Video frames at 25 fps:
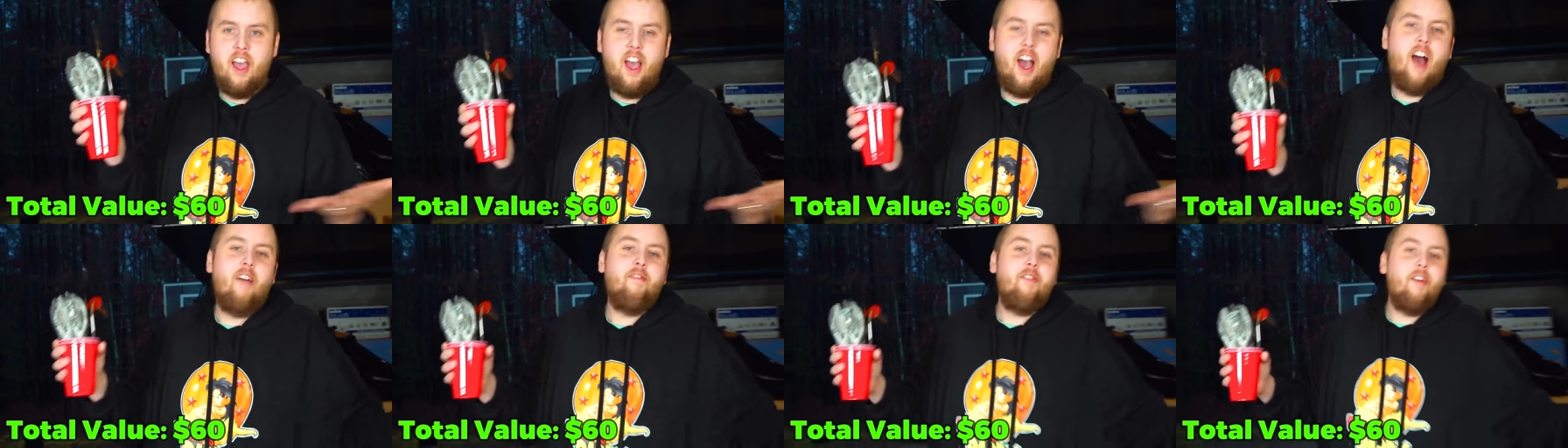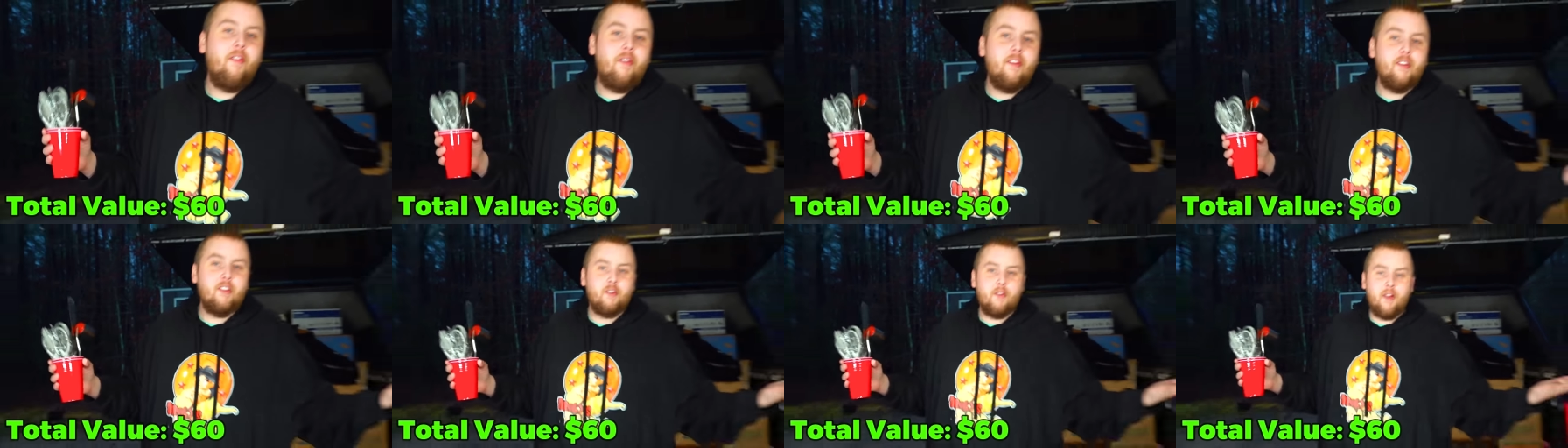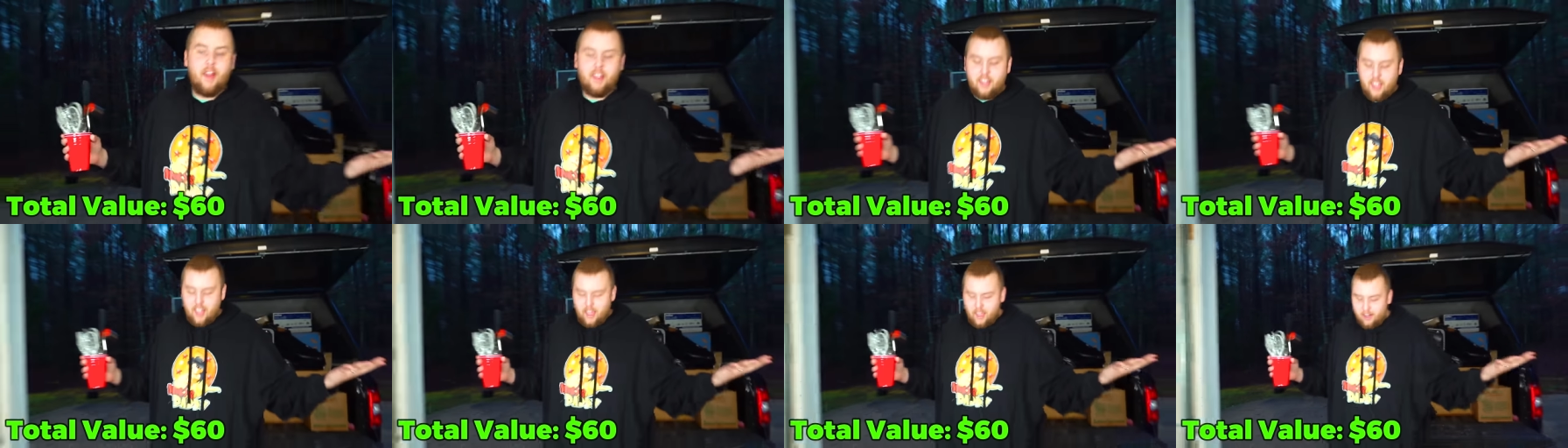I've always
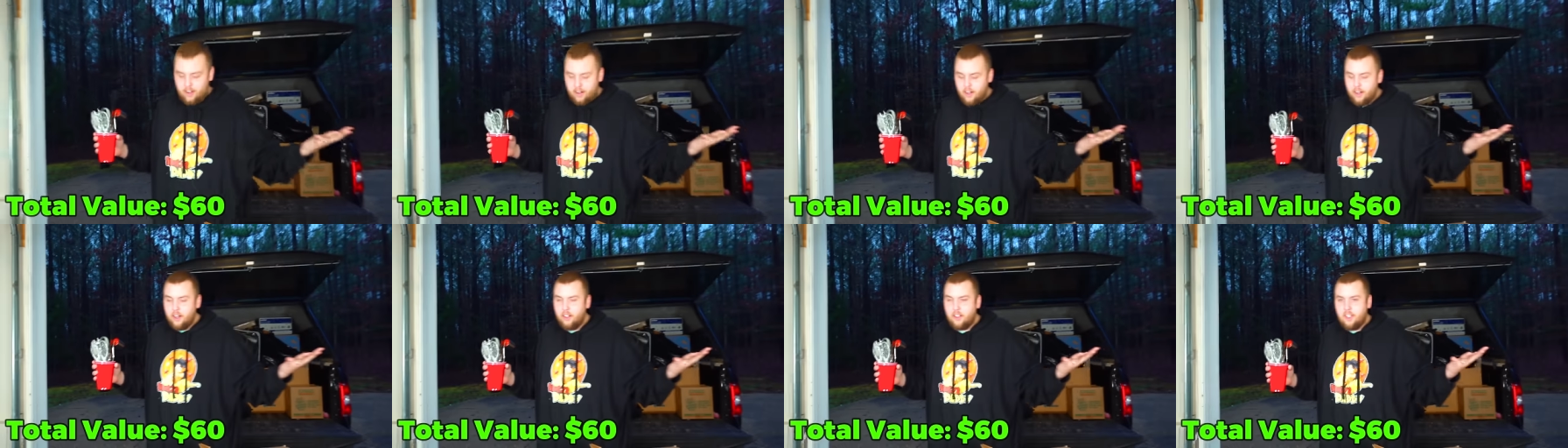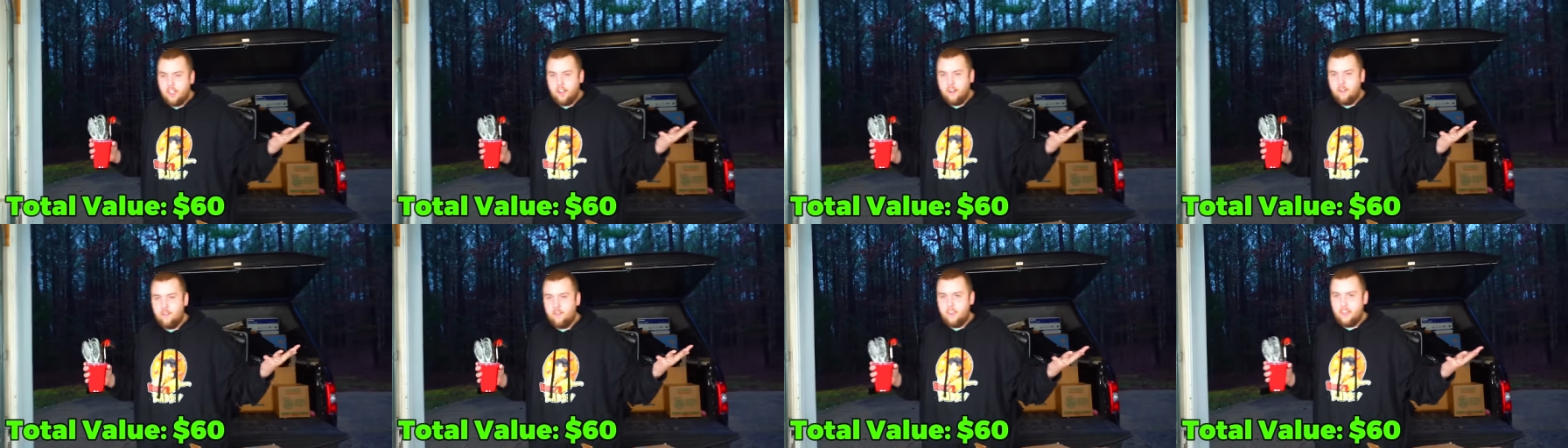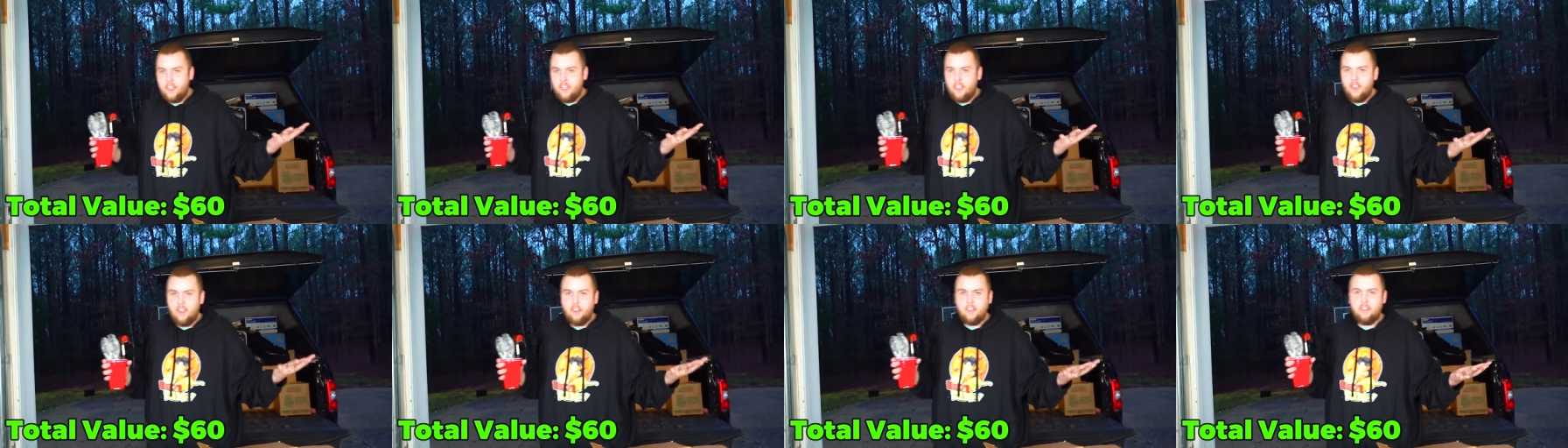read that and heard that in
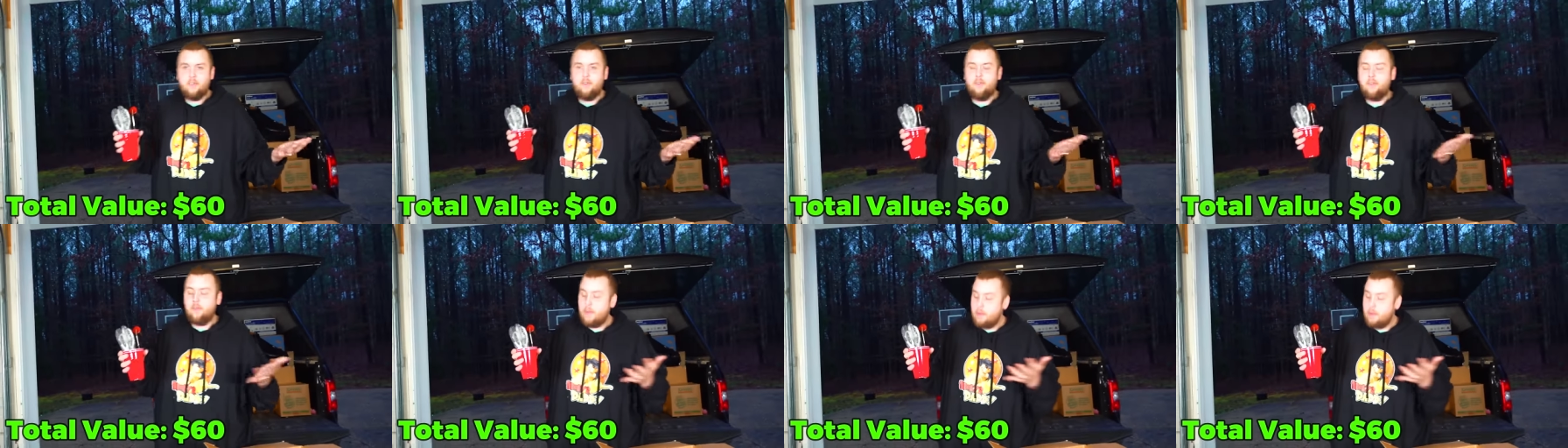videos.